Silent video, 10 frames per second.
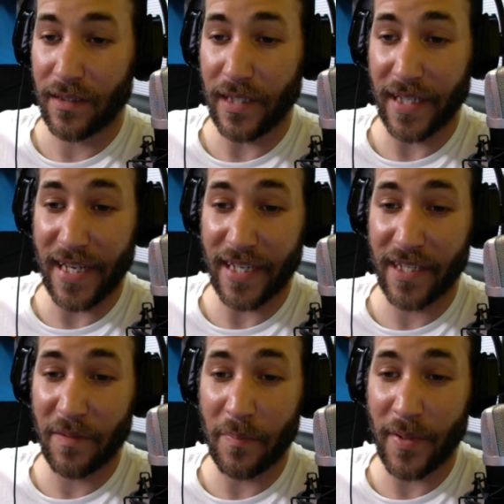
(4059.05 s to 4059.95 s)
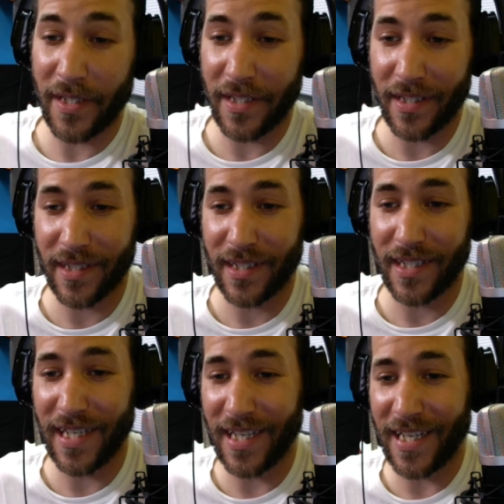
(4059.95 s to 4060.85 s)
it, it can be
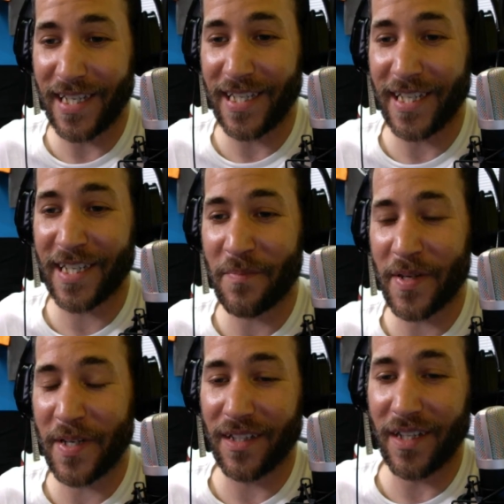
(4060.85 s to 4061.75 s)
so it, it can be a,